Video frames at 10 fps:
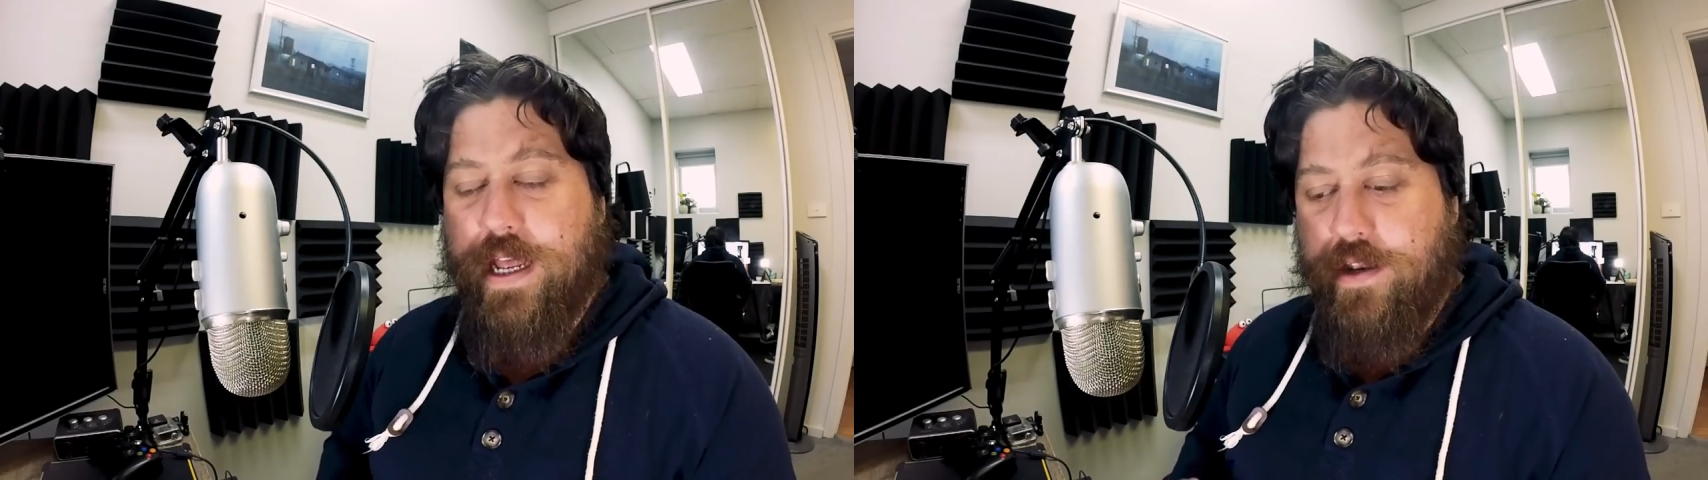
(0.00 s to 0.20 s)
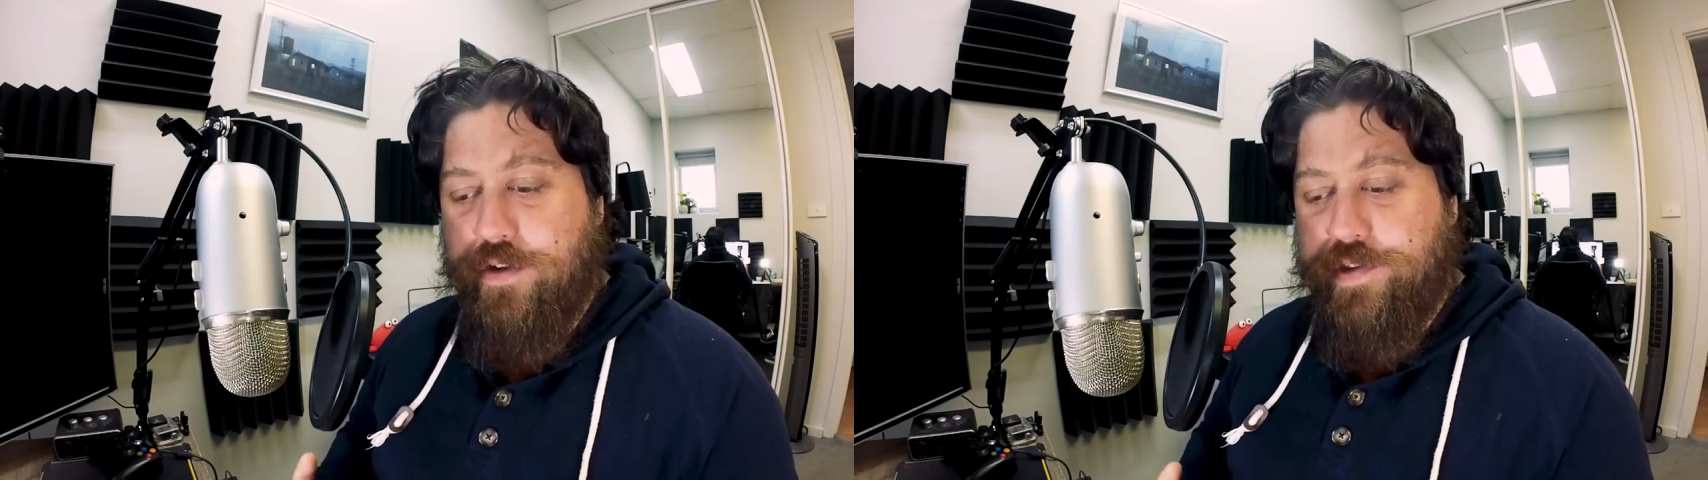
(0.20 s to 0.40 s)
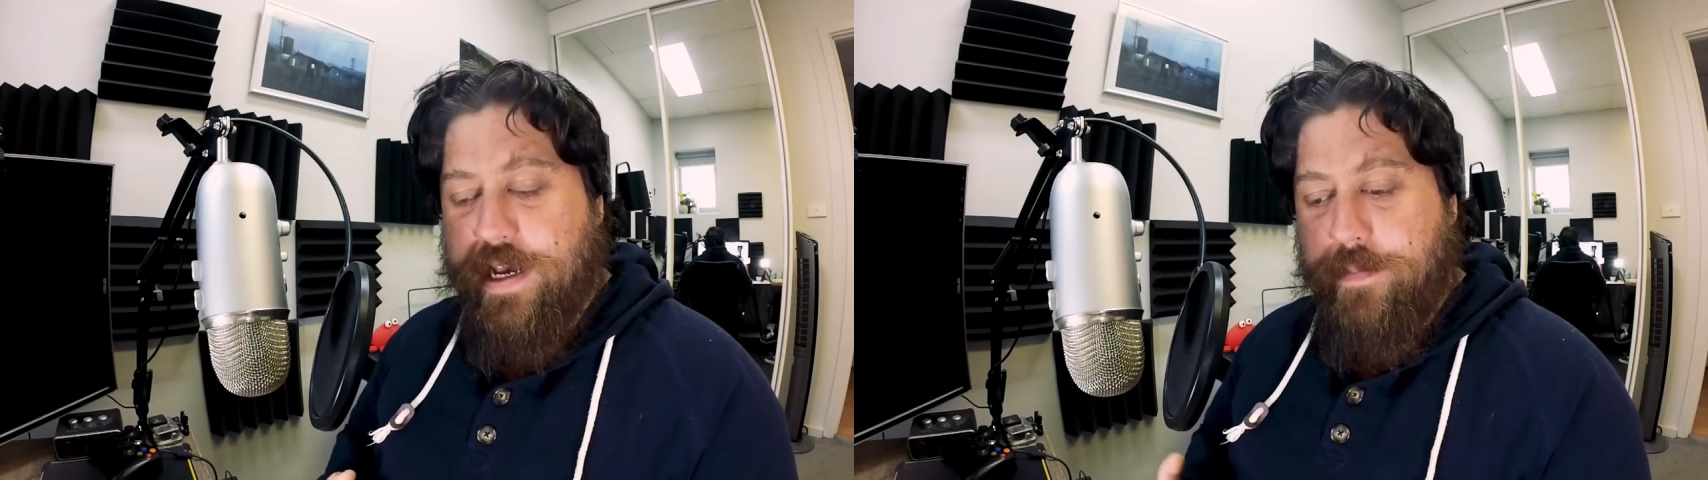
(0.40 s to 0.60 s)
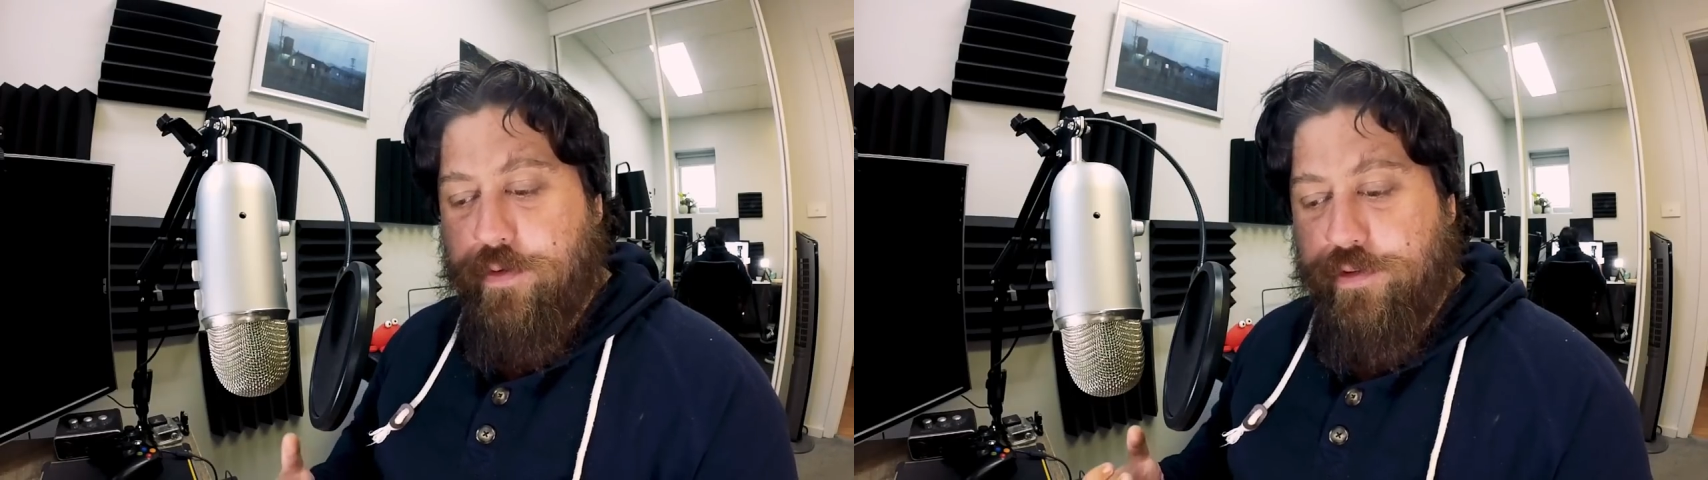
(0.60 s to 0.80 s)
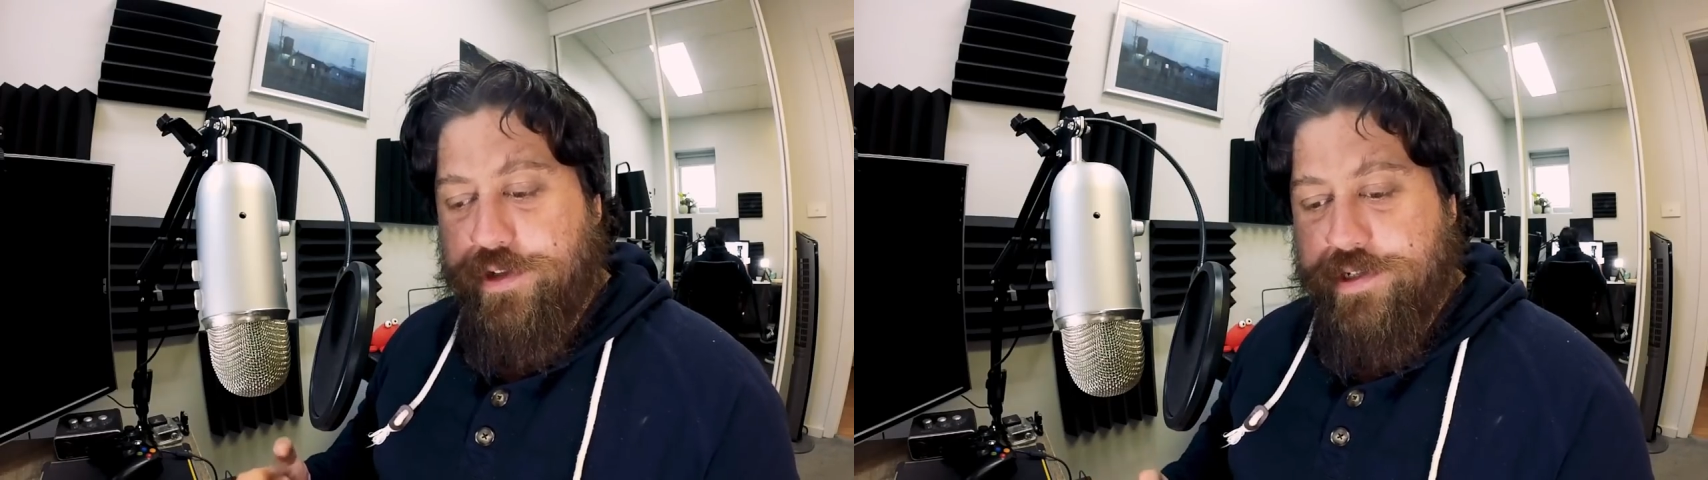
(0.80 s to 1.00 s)
then using a
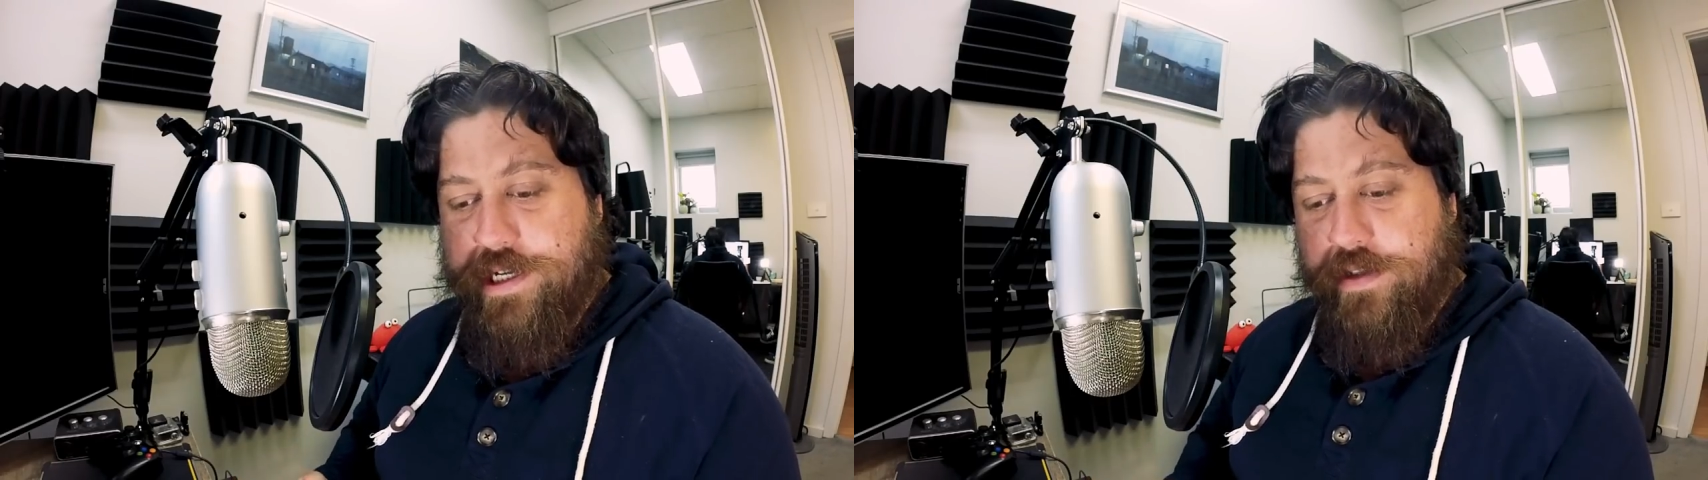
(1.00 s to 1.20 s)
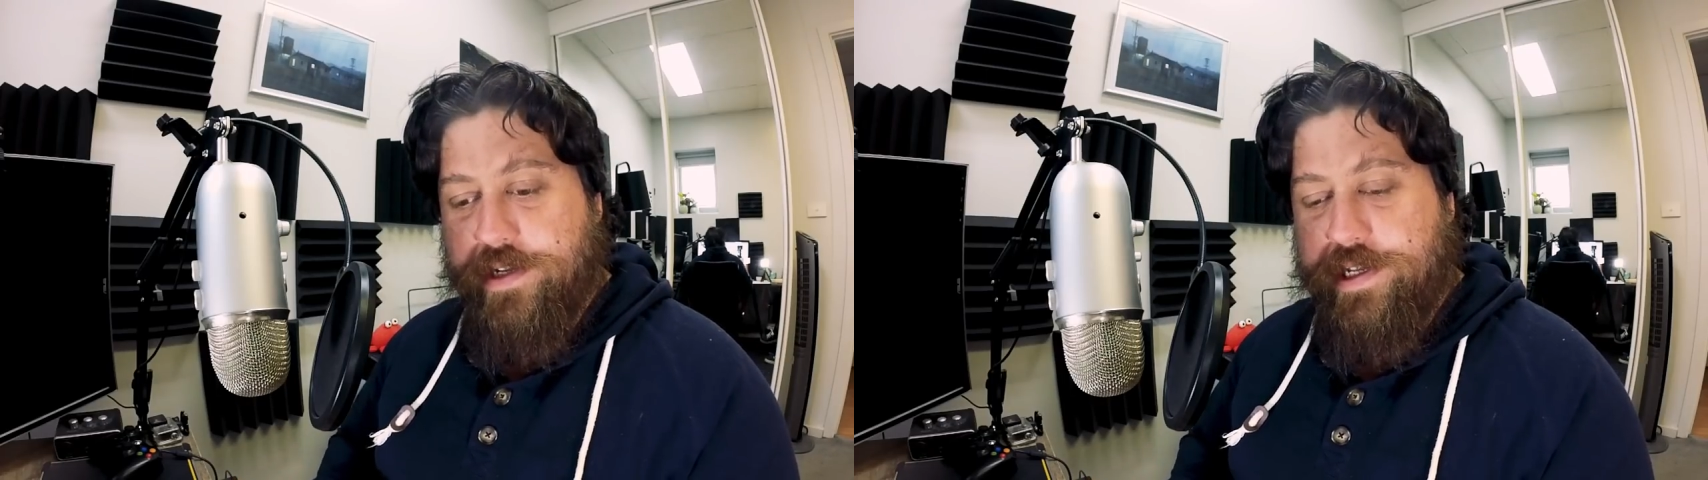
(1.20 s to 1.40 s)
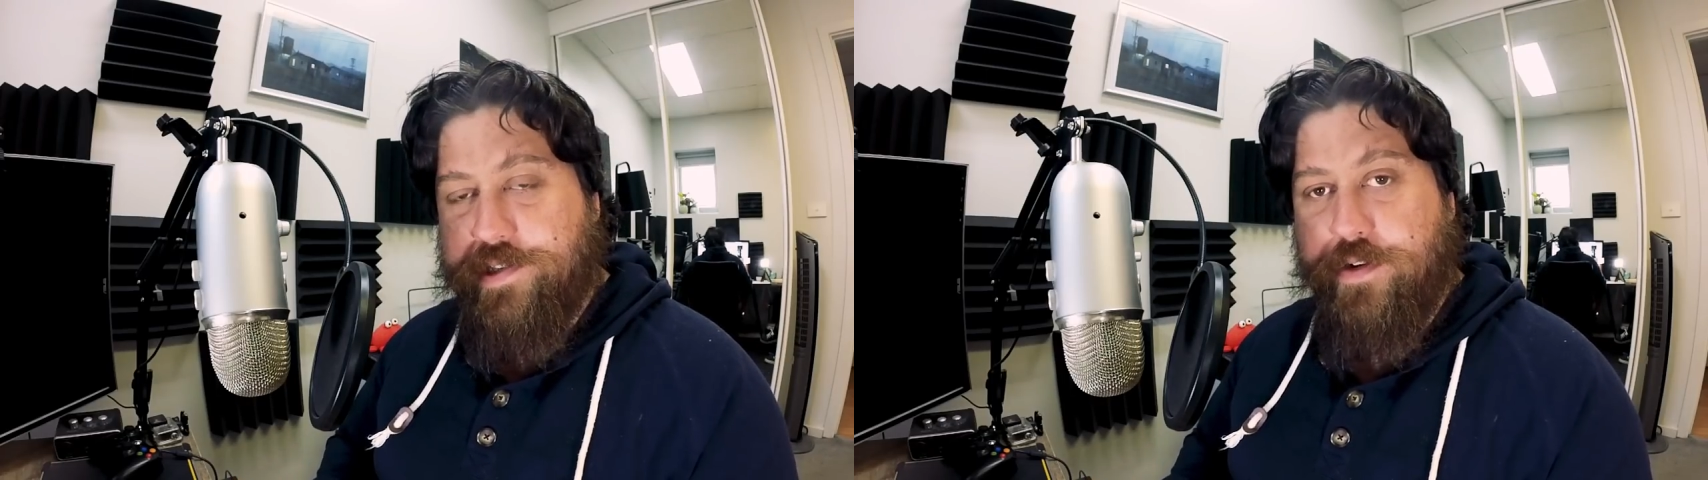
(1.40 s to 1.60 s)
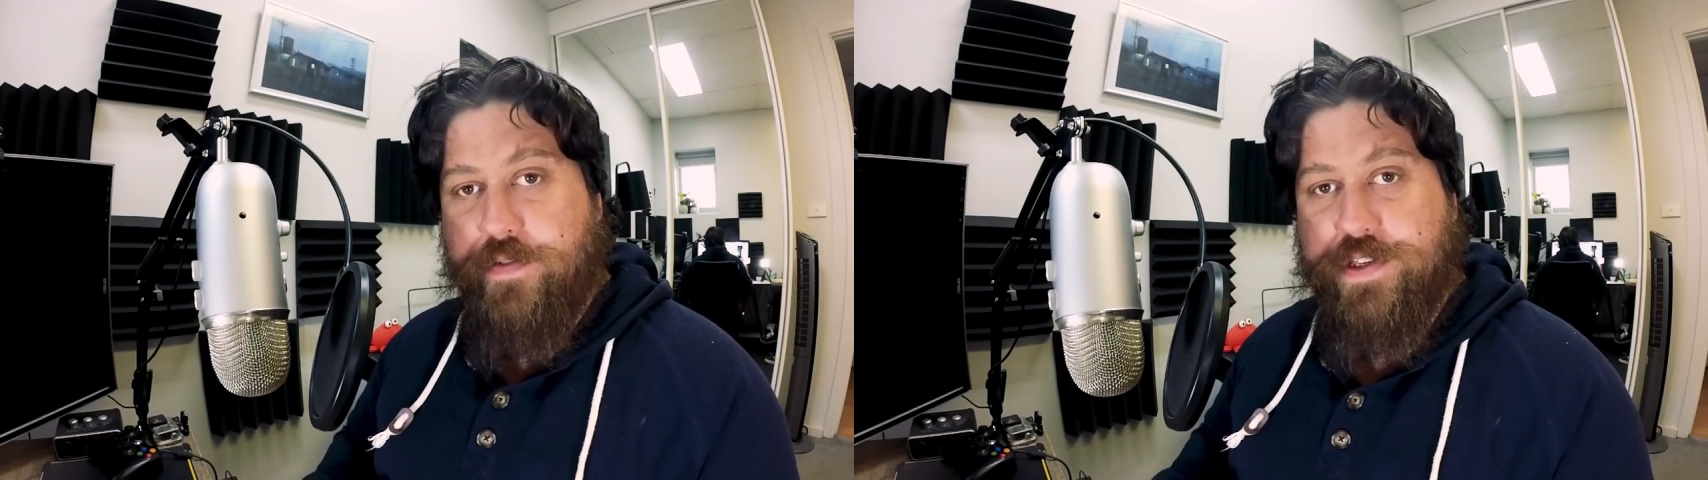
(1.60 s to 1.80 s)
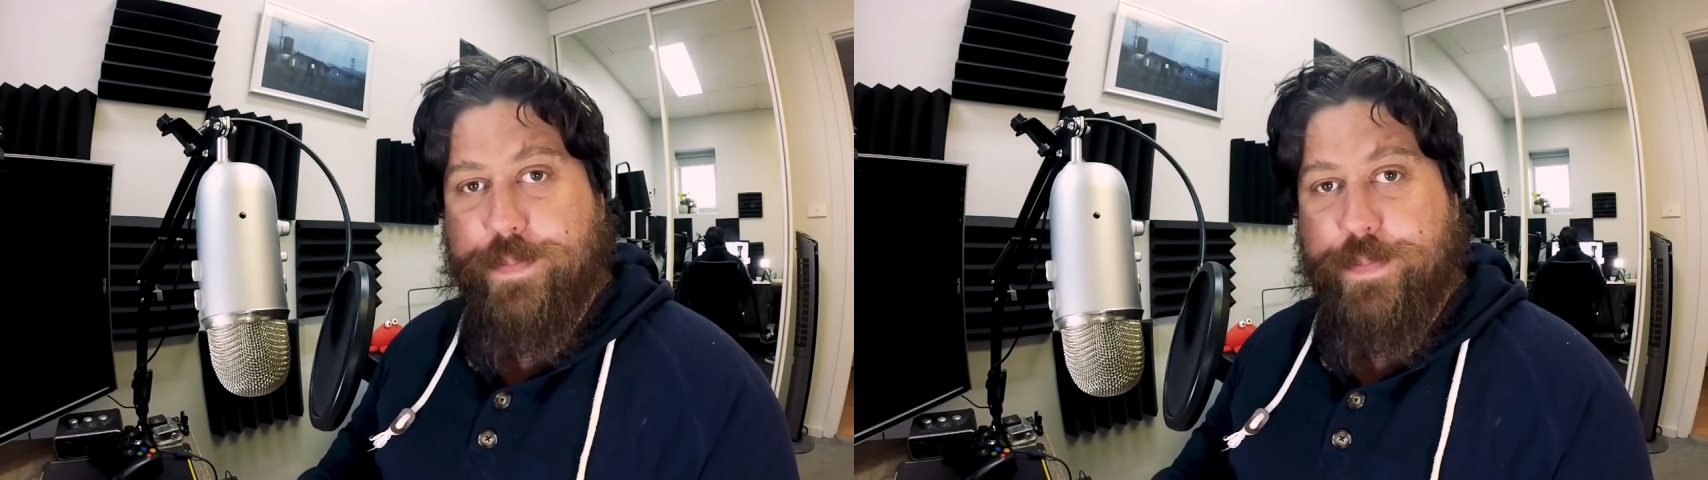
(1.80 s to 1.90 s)
more utility sort of